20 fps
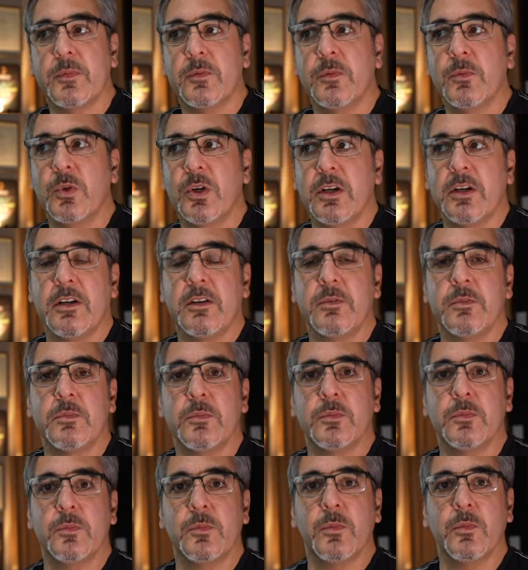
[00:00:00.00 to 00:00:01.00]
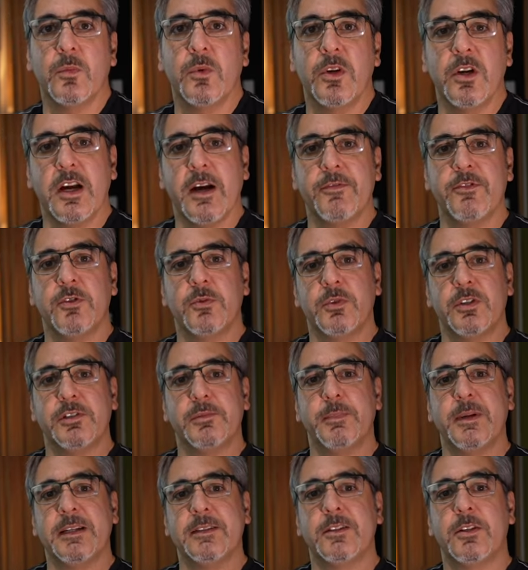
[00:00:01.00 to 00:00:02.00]
well, we have to
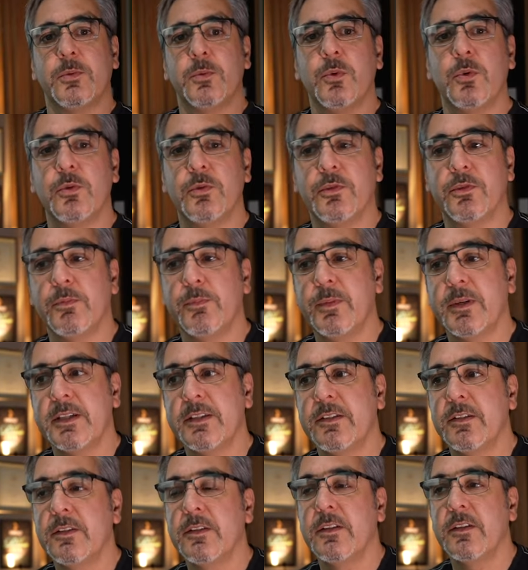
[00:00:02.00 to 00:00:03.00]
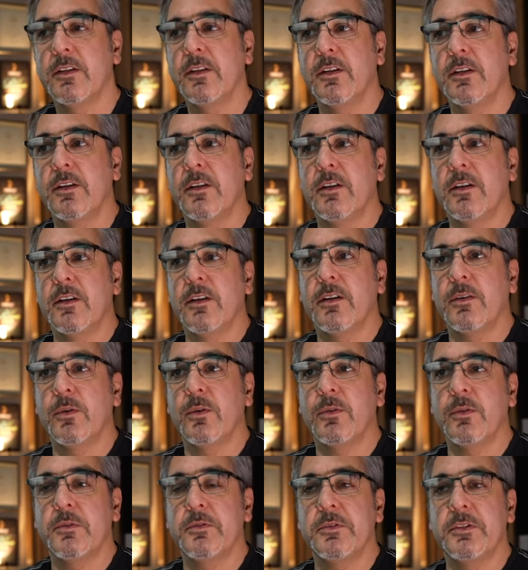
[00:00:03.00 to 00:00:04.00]
respect the rules. But
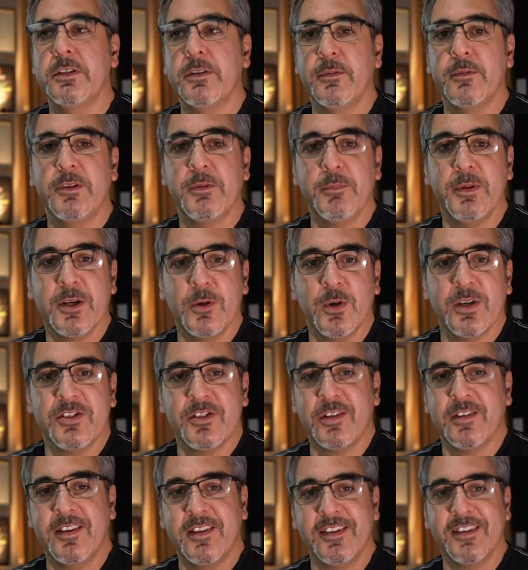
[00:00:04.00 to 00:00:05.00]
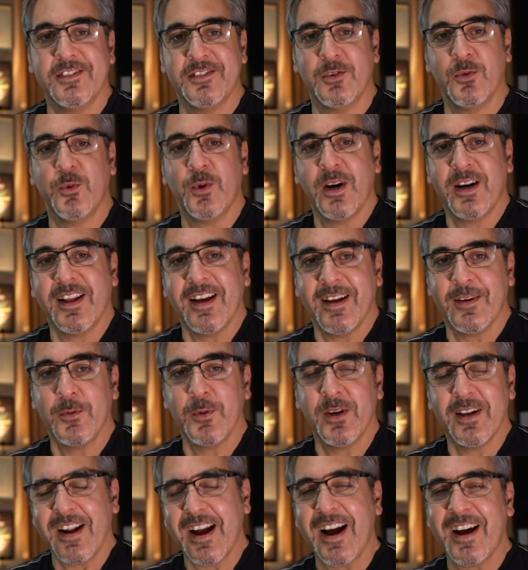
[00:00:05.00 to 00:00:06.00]
the big question here is, what
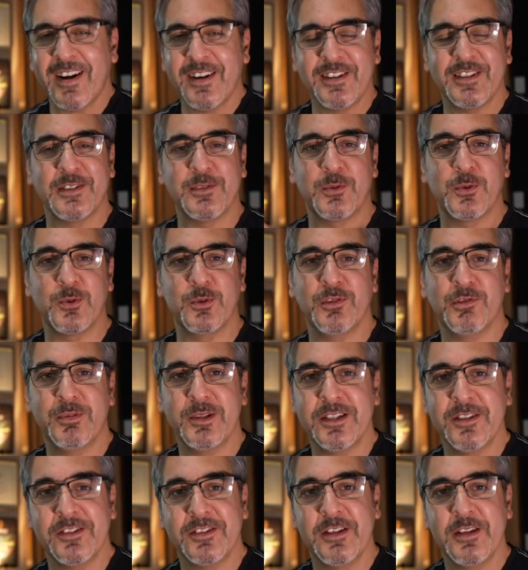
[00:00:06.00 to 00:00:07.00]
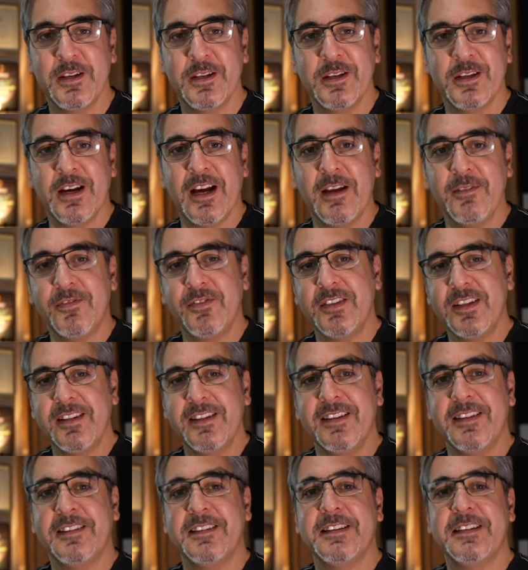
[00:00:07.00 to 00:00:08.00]
are the rules? Because I've
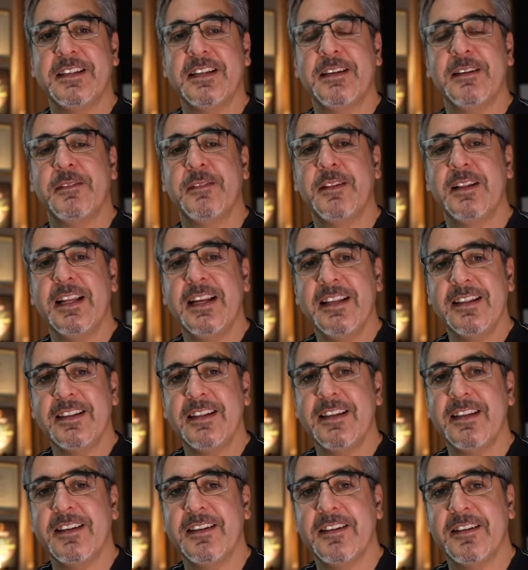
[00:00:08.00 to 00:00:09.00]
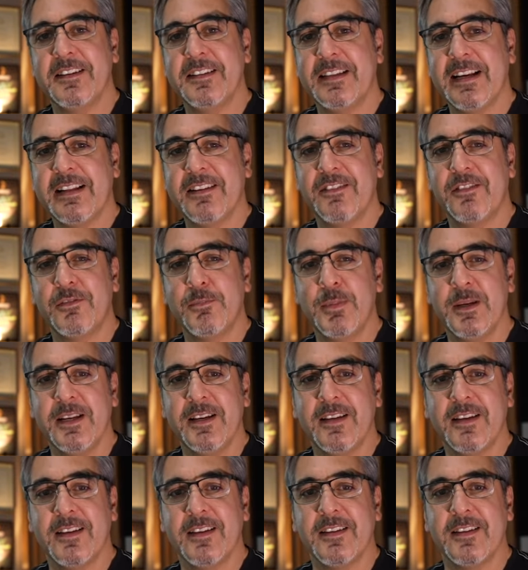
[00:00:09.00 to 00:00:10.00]
seen that lately that's
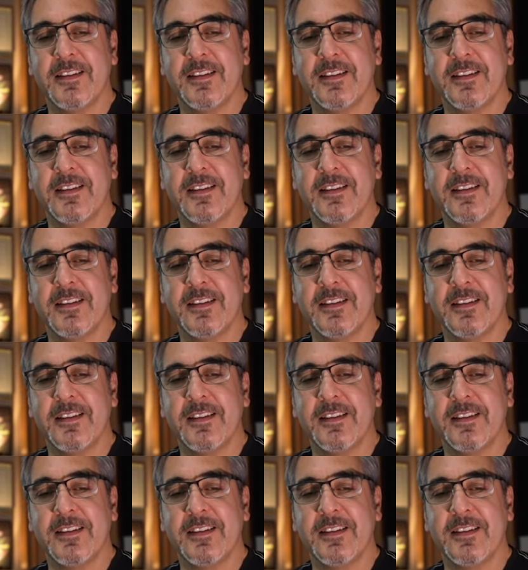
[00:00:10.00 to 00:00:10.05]
been